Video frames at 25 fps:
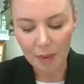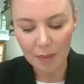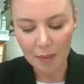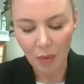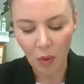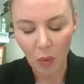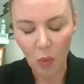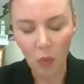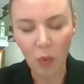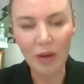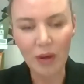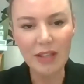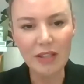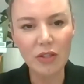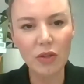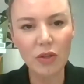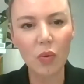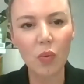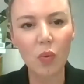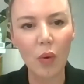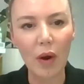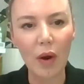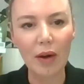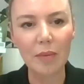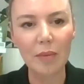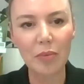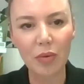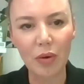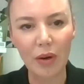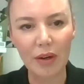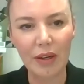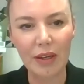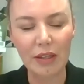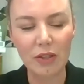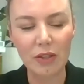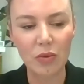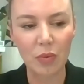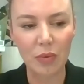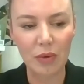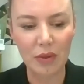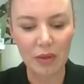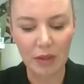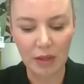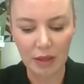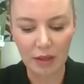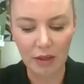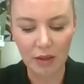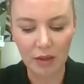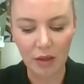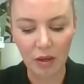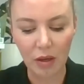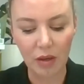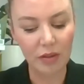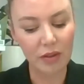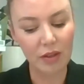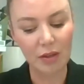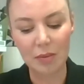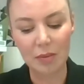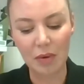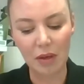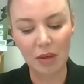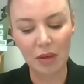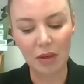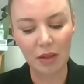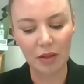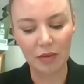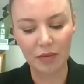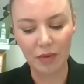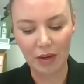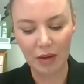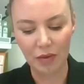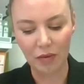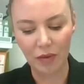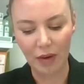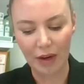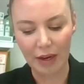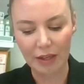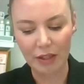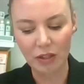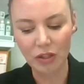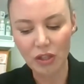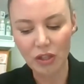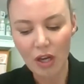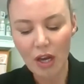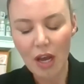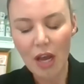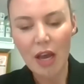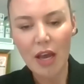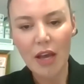What is the one product within the Avene range